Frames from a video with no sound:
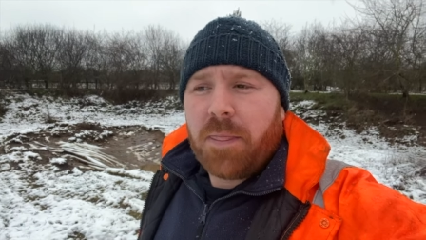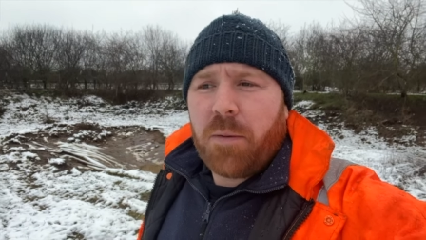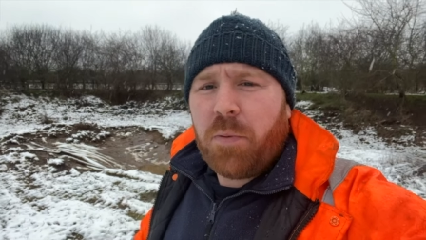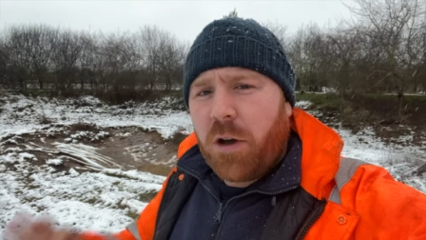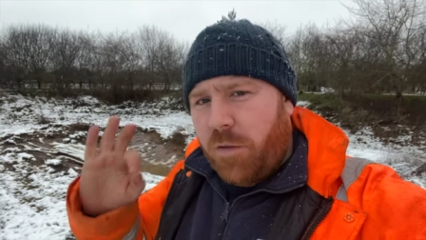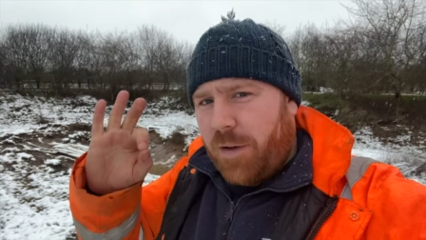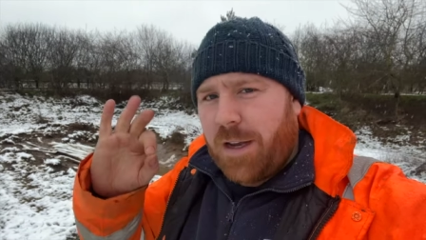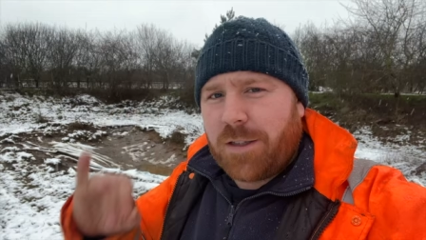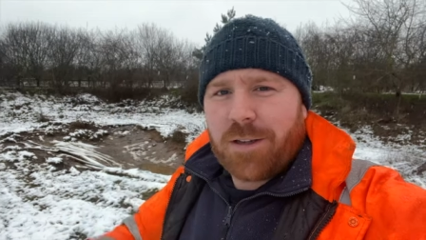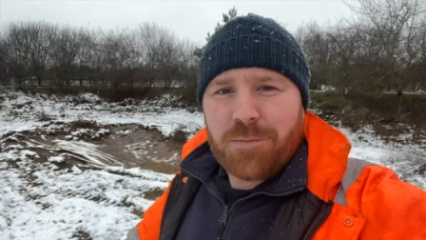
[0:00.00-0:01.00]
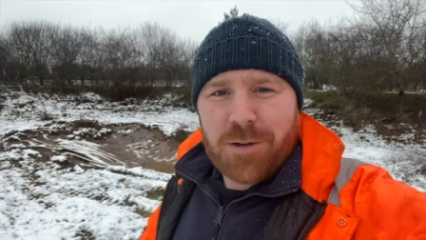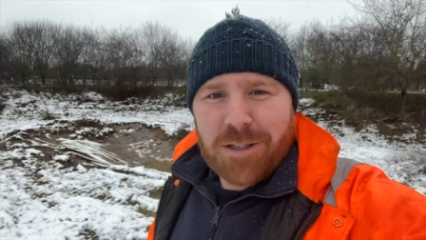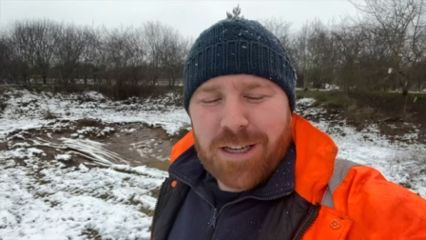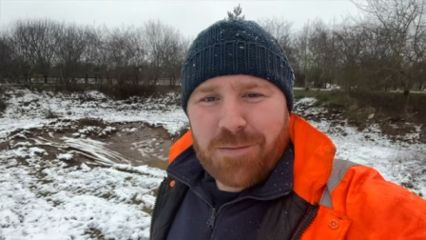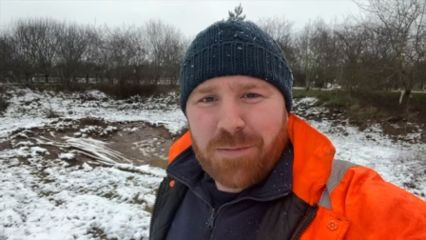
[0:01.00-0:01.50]
the perfect
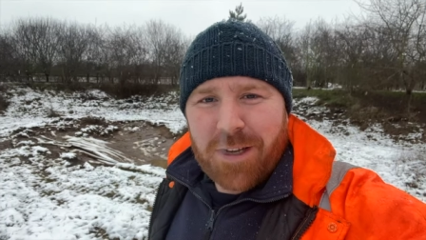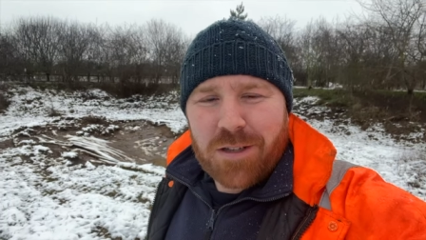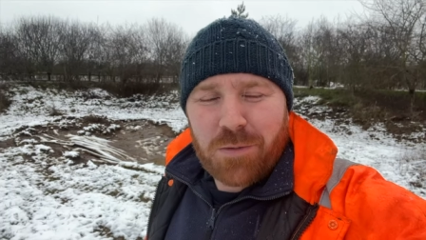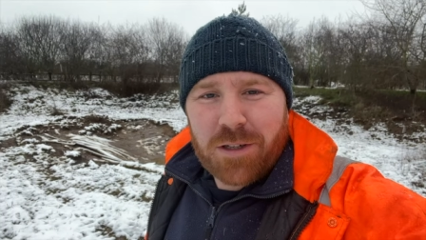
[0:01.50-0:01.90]
birdseed mix,